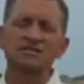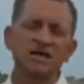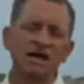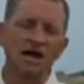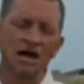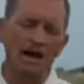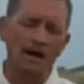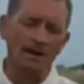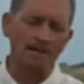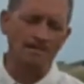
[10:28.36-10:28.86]

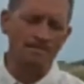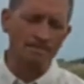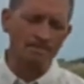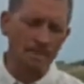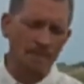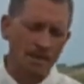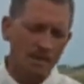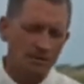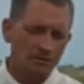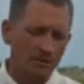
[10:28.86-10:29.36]

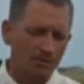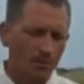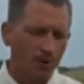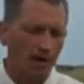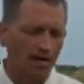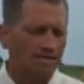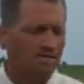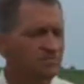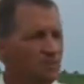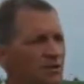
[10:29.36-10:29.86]
the
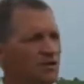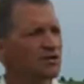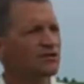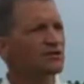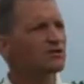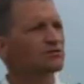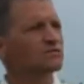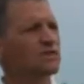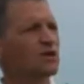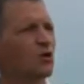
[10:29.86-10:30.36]
possibility of
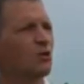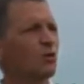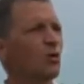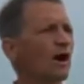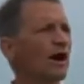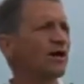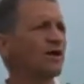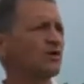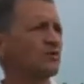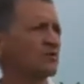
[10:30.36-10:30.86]
using a
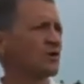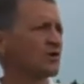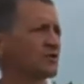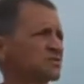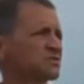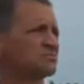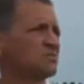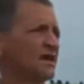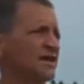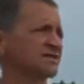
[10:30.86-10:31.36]
wider row
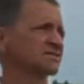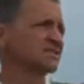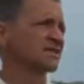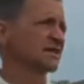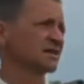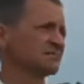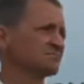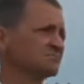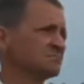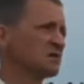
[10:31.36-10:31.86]

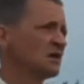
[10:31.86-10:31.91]
spacing